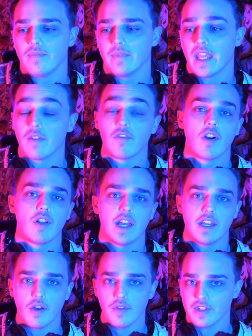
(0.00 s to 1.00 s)
like, for all
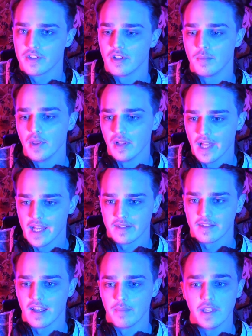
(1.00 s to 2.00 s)
I know, this could be the
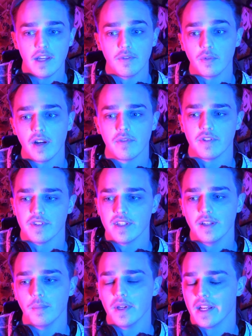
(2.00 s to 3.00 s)
last time they ever reference
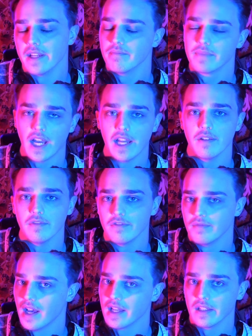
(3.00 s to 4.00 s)
it, but I kind of
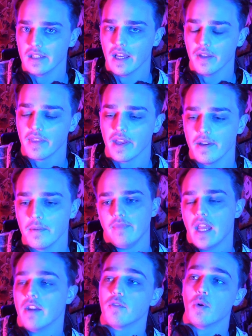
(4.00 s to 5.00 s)
highly doubt that.
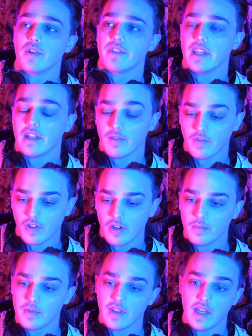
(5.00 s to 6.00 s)
And of course, they
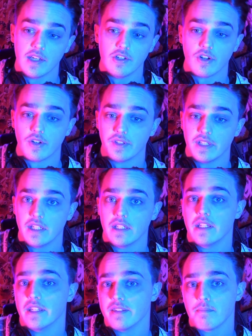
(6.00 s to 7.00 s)
confirmed that
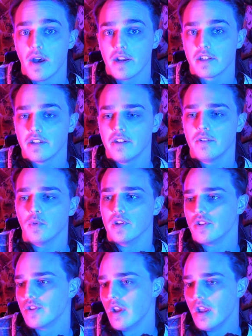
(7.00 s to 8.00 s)
Geraldine is Monica,
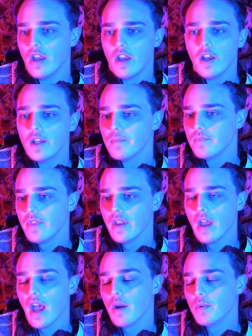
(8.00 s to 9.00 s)
which
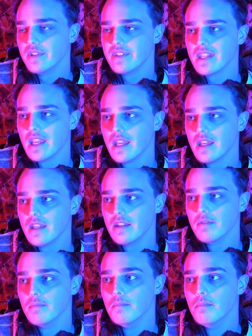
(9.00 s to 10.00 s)
I would
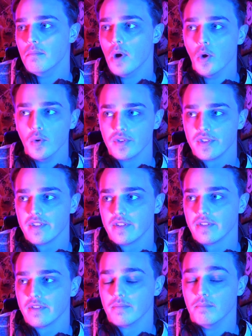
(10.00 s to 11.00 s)
say
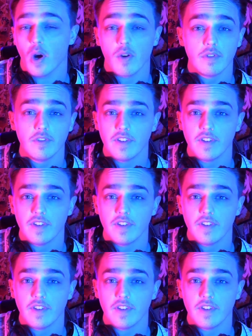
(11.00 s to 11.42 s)
most Marvel